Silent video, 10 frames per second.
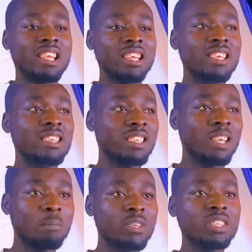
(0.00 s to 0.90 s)
It is
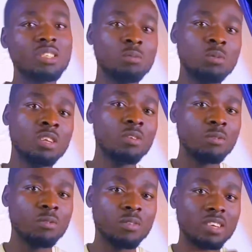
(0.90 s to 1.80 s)
a principle
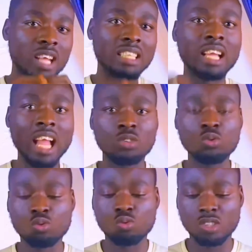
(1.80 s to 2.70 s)
that guides
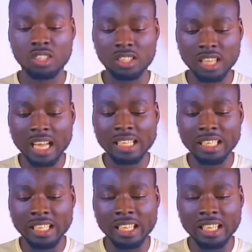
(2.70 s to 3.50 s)
you to design